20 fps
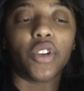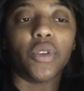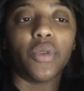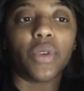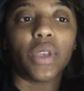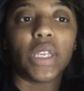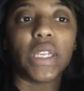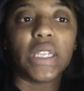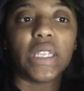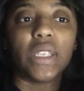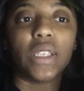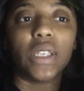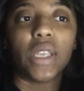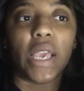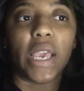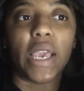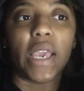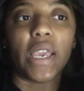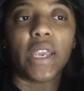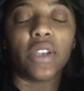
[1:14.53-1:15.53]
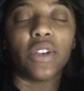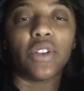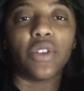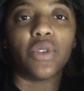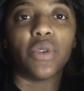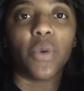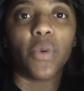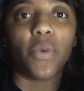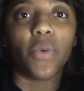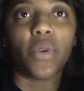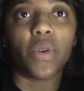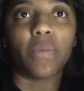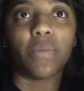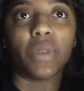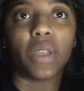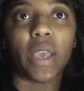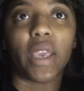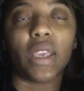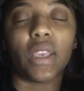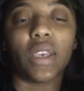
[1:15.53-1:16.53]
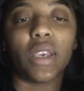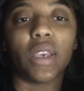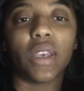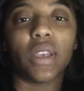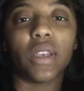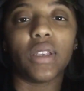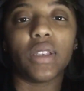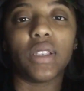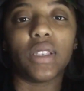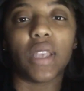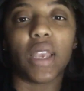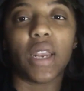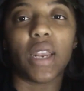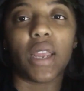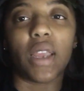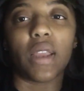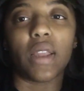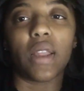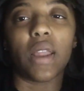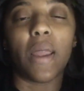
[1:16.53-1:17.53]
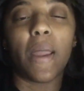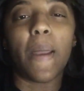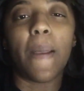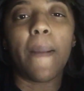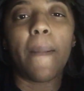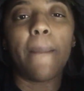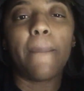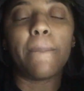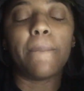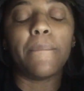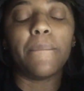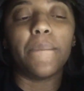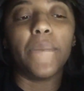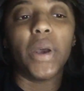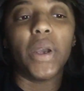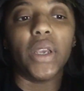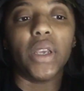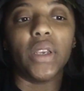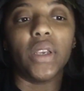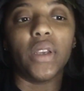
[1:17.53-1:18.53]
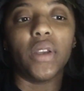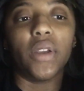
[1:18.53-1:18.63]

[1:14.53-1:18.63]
you can stay in a dorm like setting, but